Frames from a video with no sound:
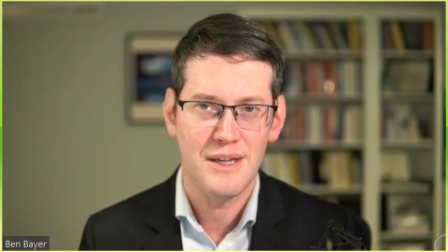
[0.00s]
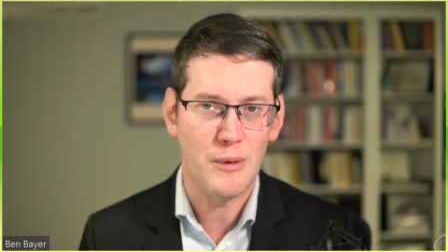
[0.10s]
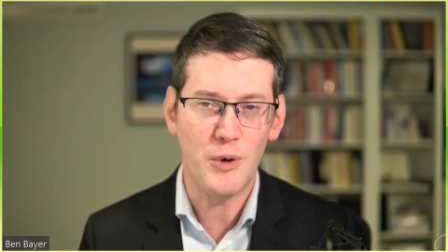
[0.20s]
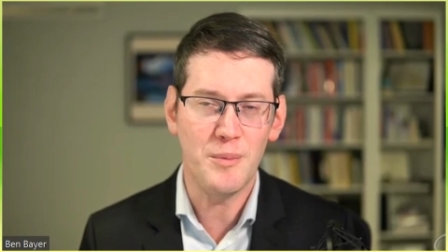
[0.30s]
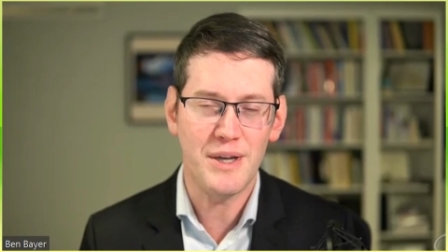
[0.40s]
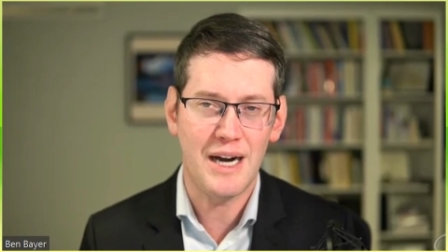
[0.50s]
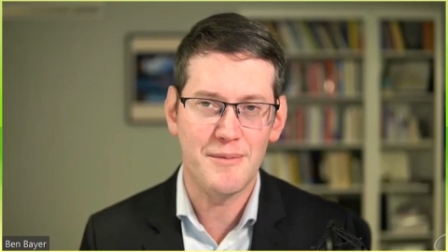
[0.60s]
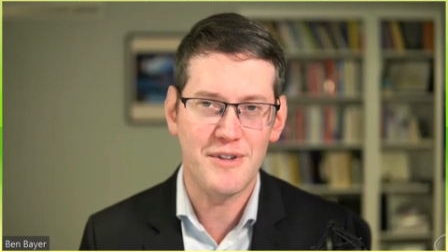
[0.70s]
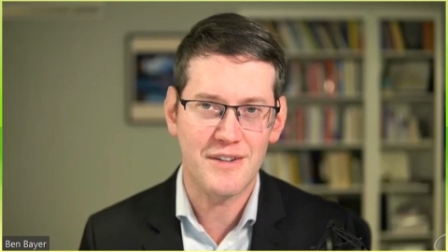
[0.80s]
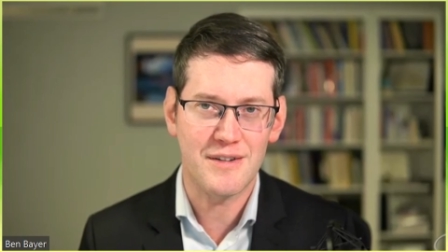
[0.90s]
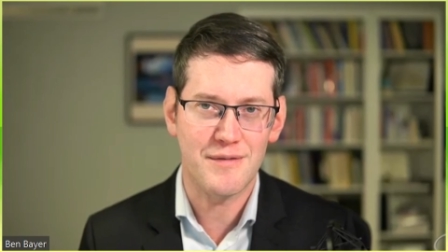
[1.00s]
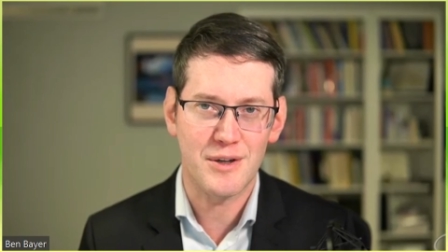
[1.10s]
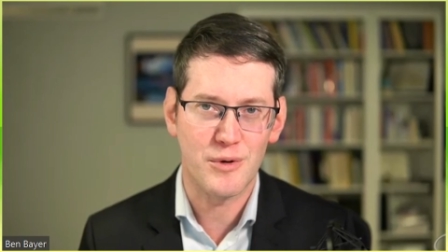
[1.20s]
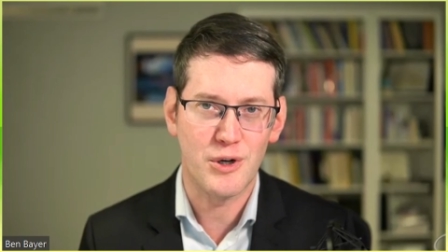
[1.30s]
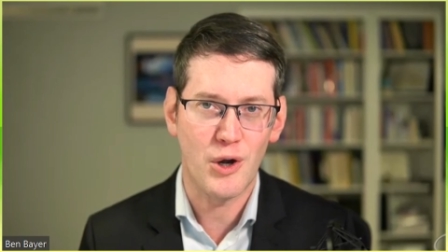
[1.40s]
It wouldn't be obvious if
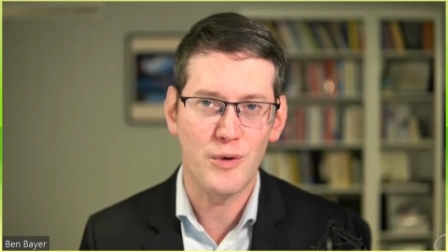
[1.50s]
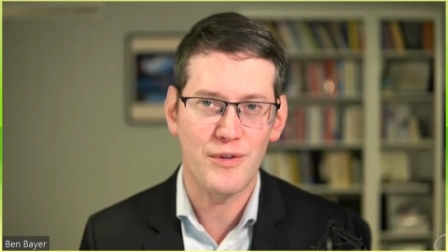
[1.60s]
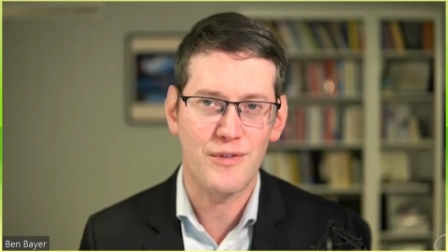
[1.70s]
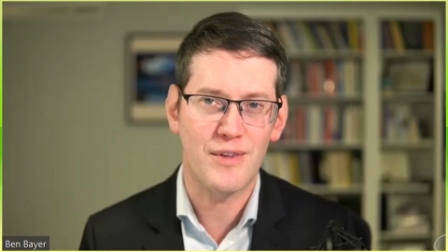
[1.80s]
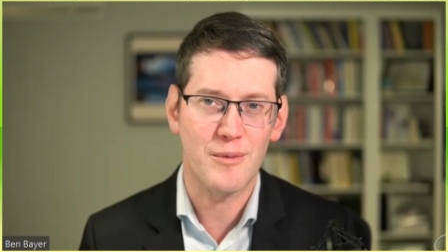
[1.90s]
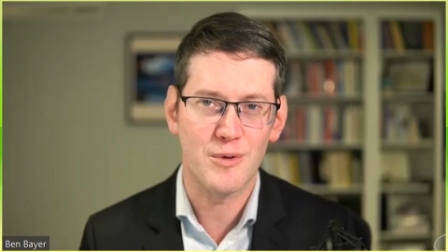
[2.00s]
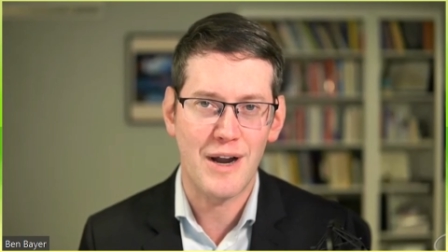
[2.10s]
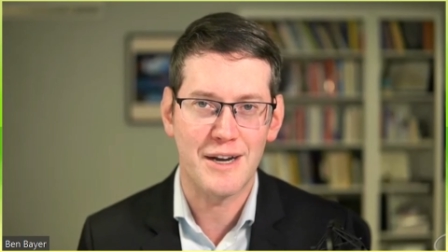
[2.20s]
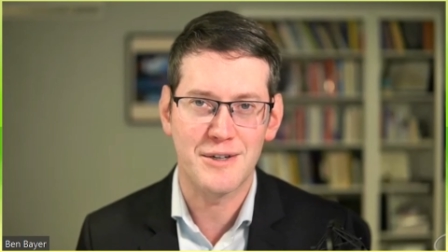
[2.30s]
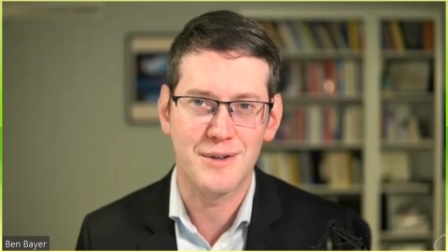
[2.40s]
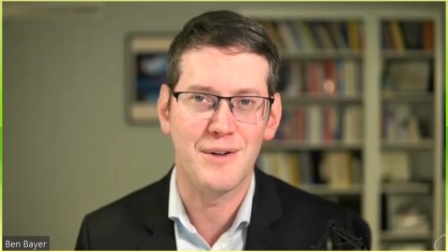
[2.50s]
there were ghosts that were rational